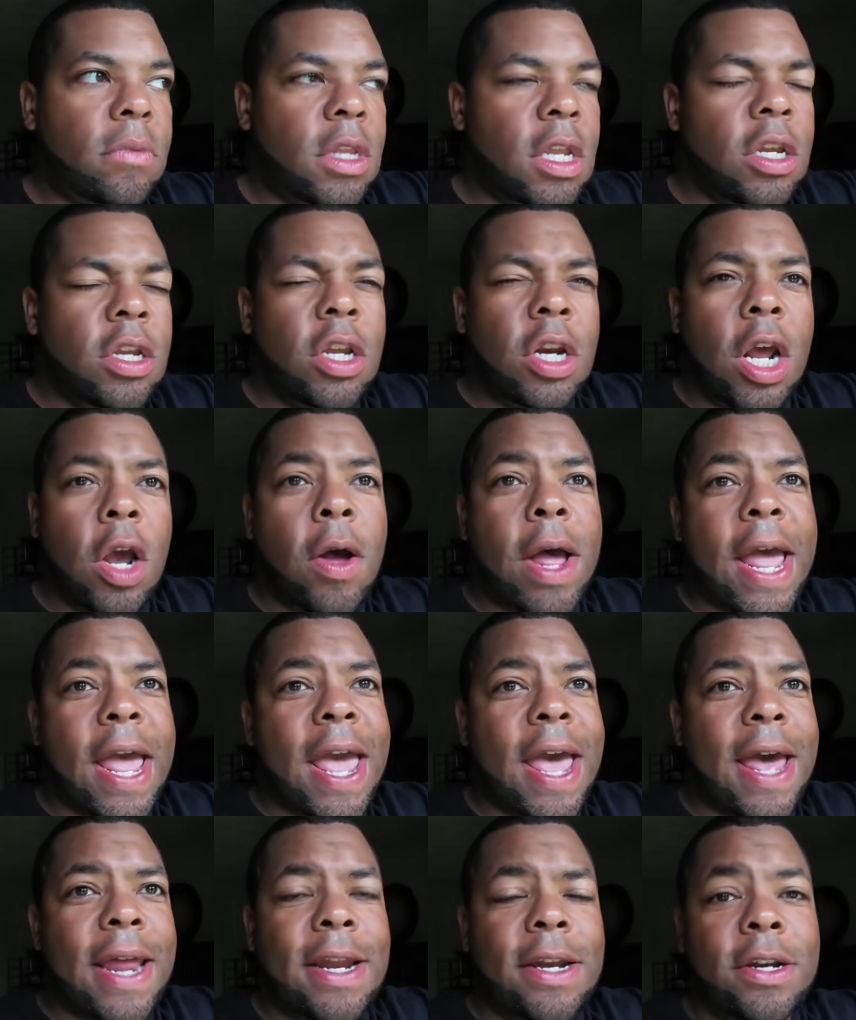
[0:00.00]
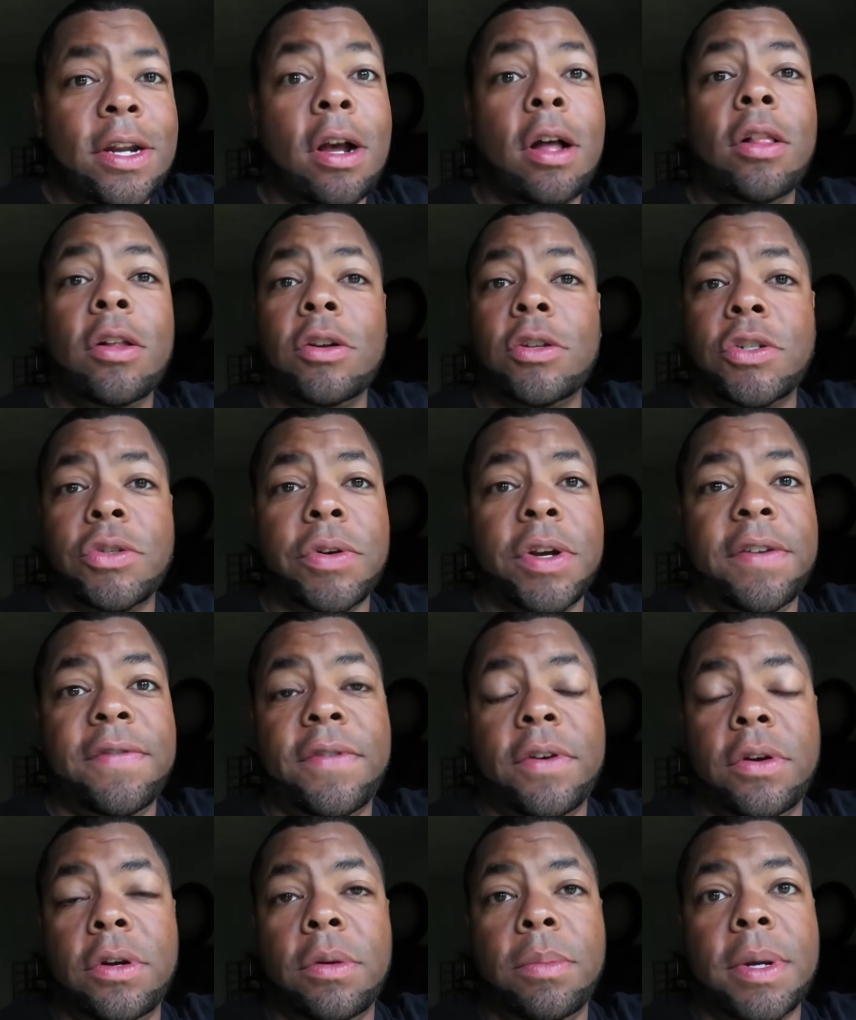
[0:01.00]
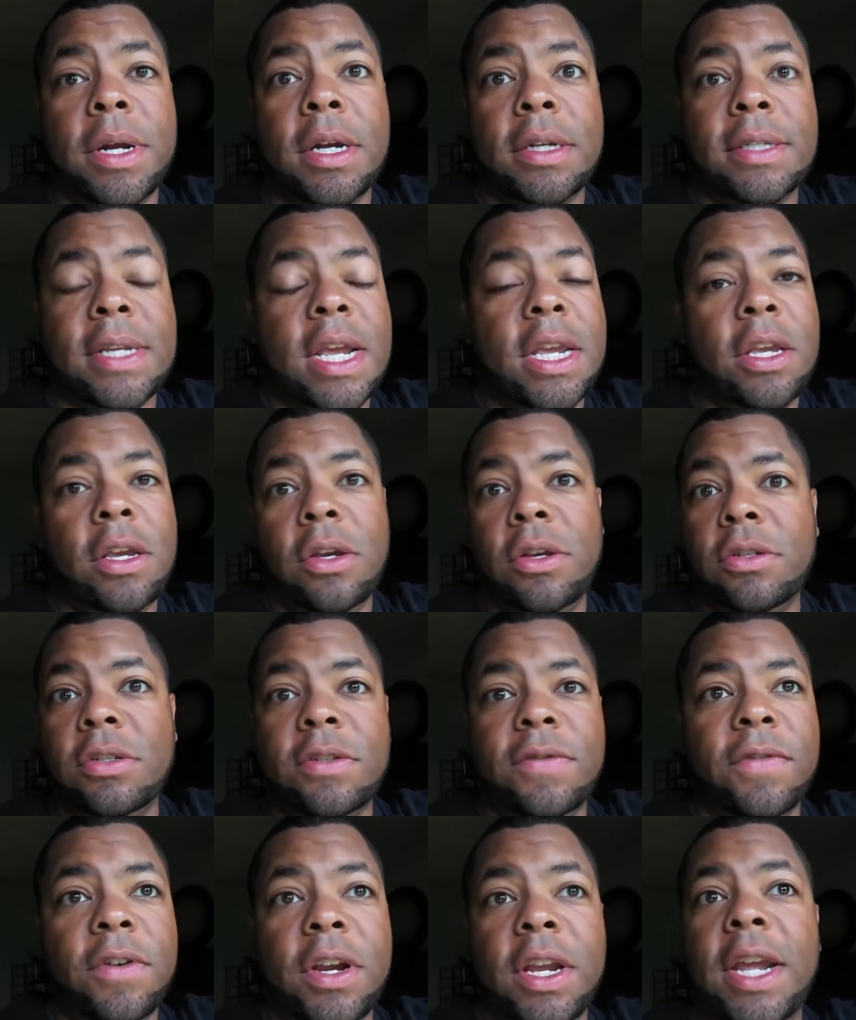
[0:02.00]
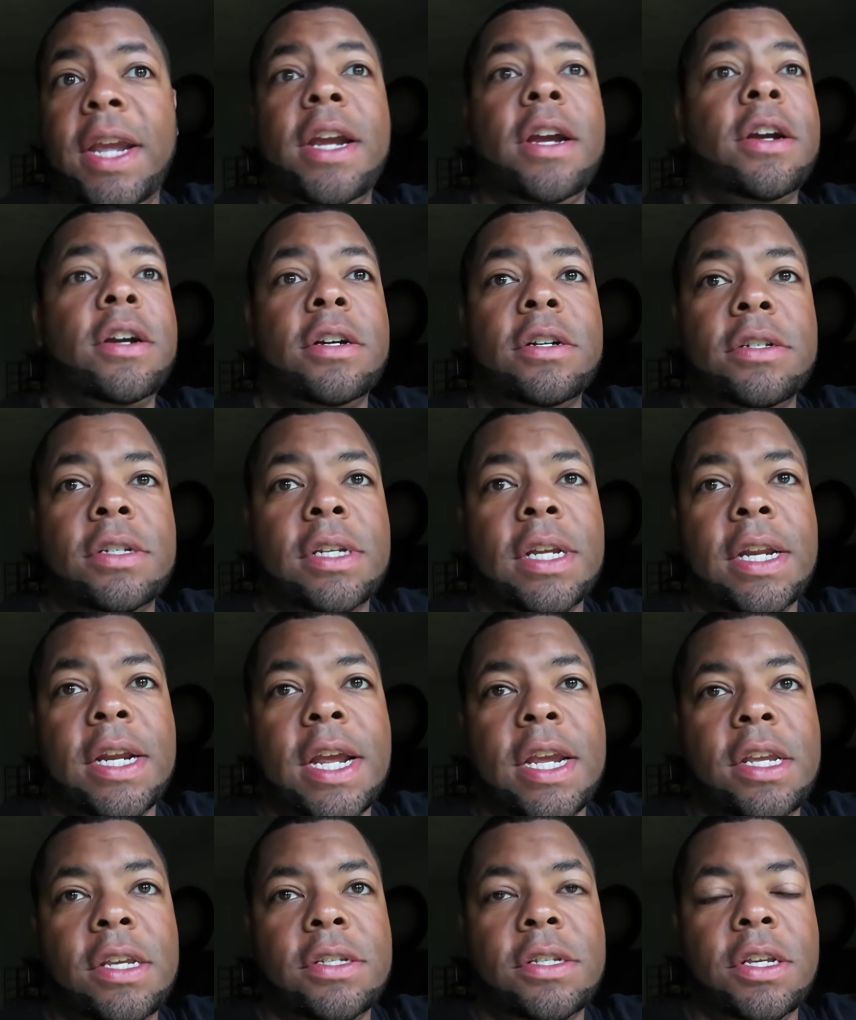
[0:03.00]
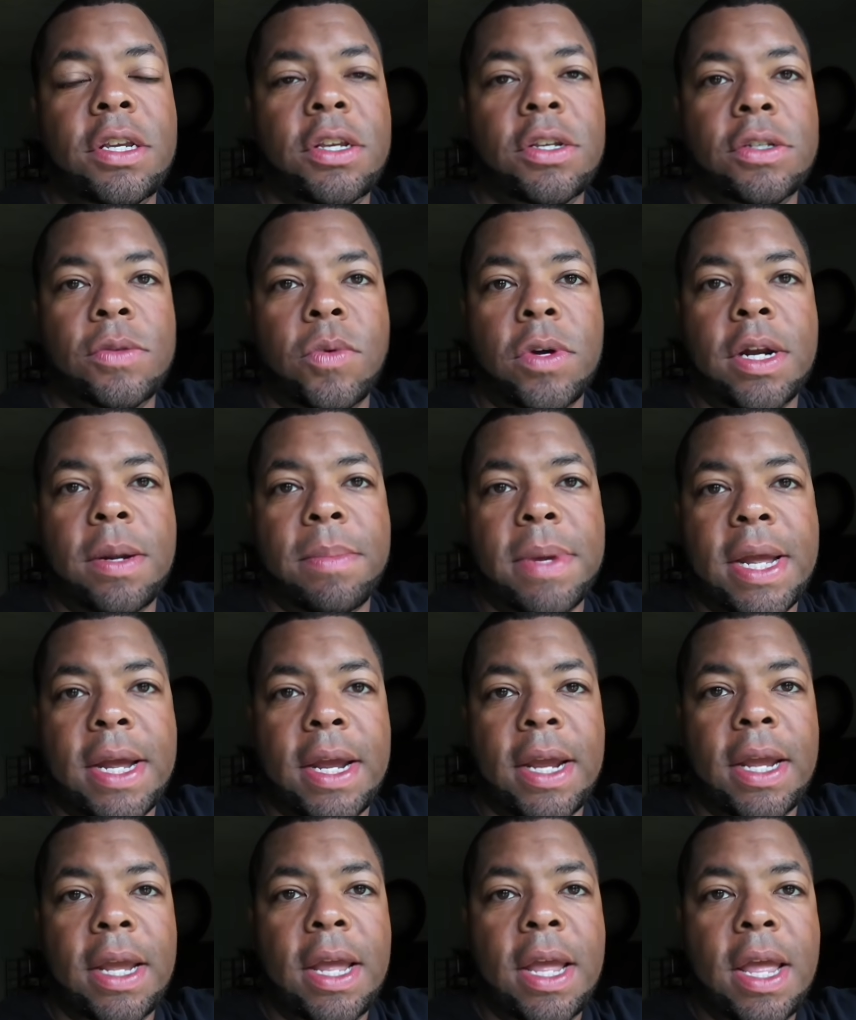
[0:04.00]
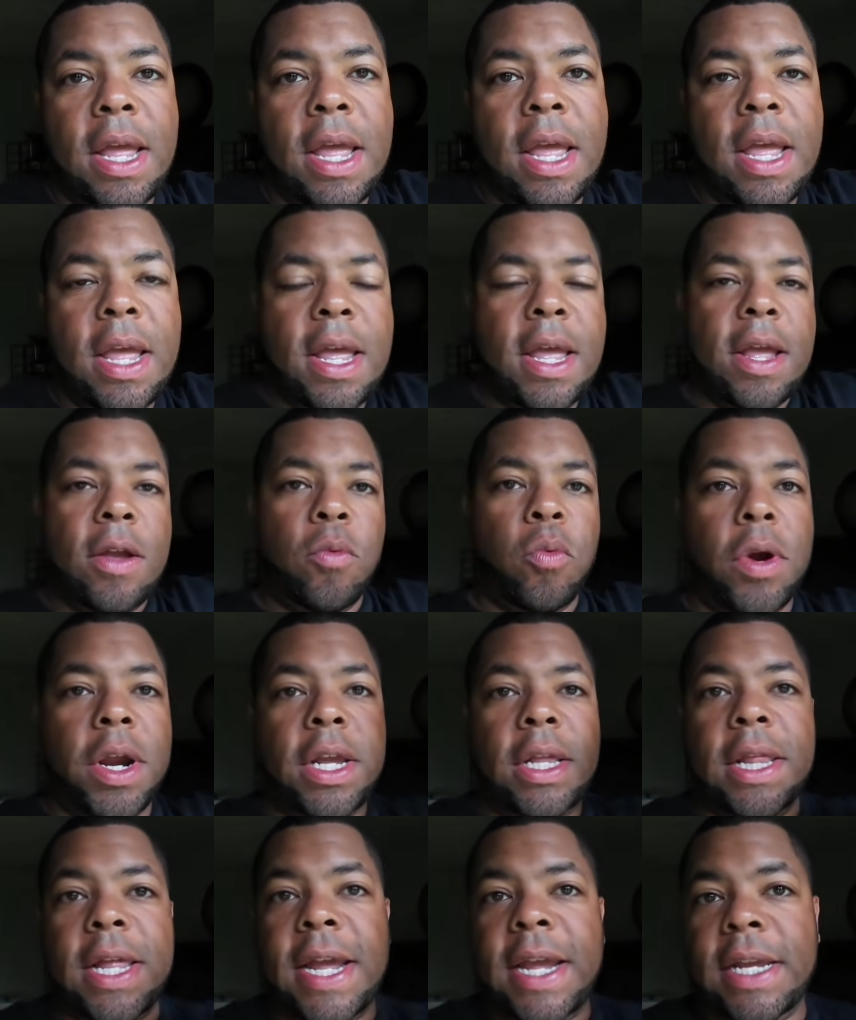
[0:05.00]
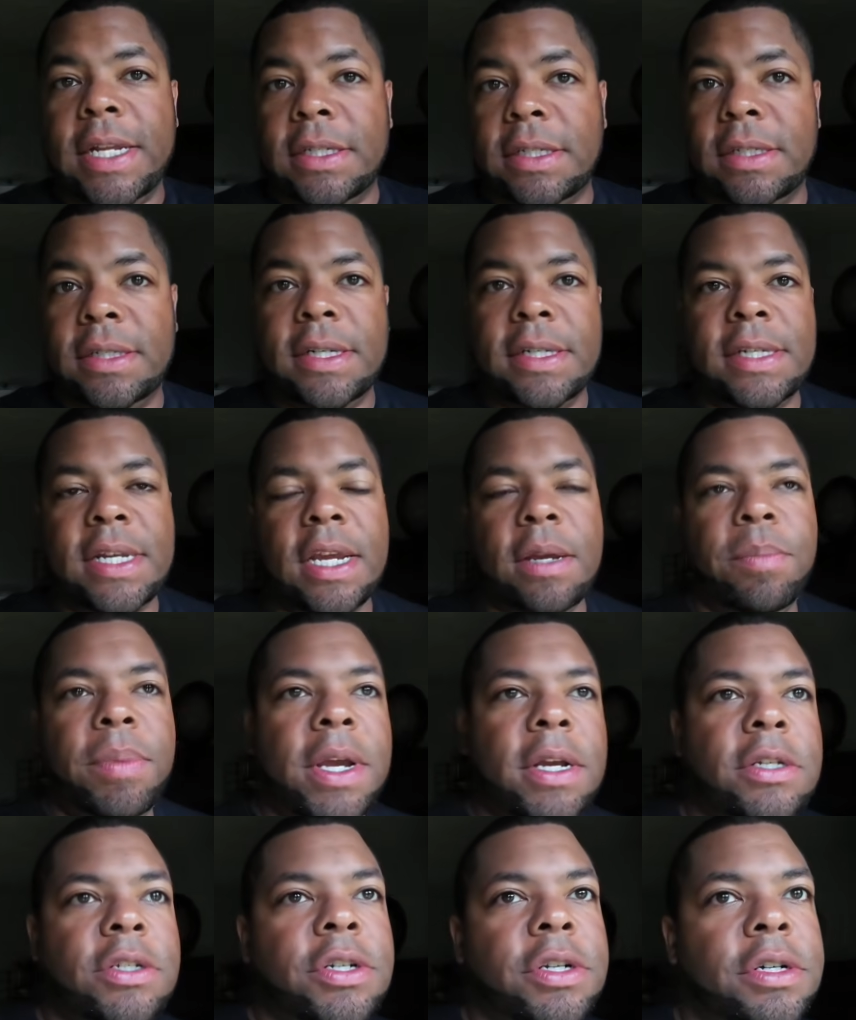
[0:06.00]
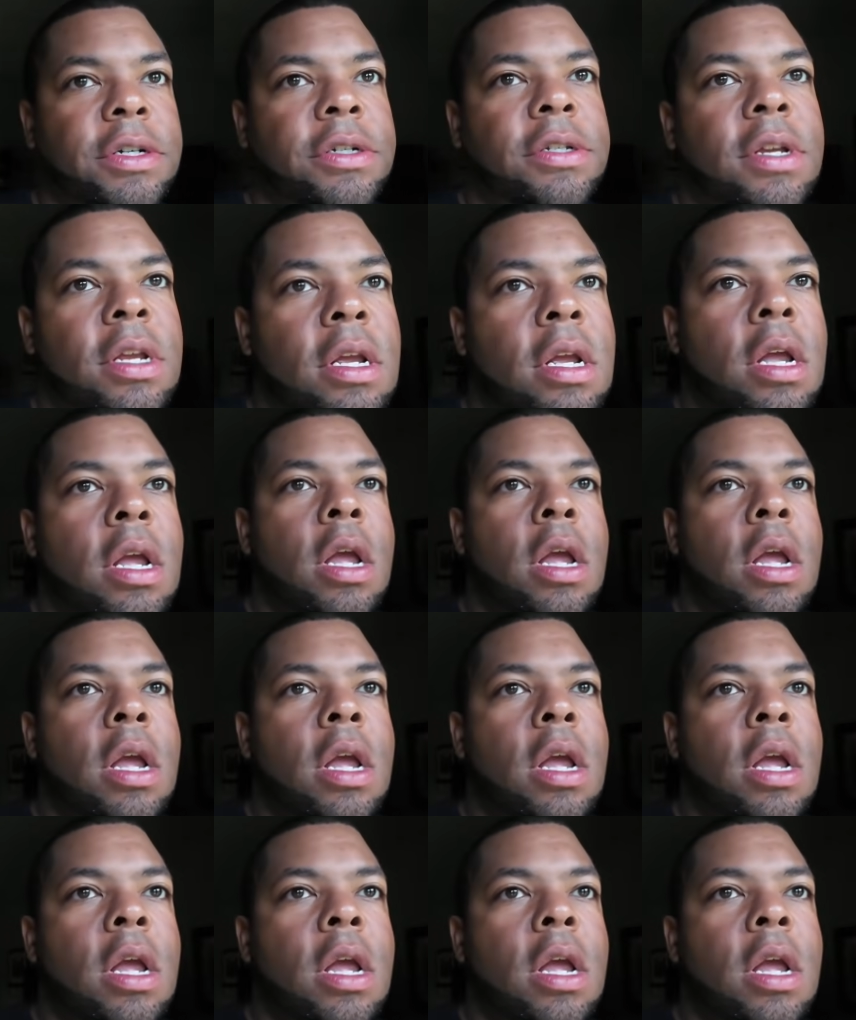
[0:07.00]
I had a Dollar Tree photo box I used for years, and I used to use one of my ring lights to take pictures.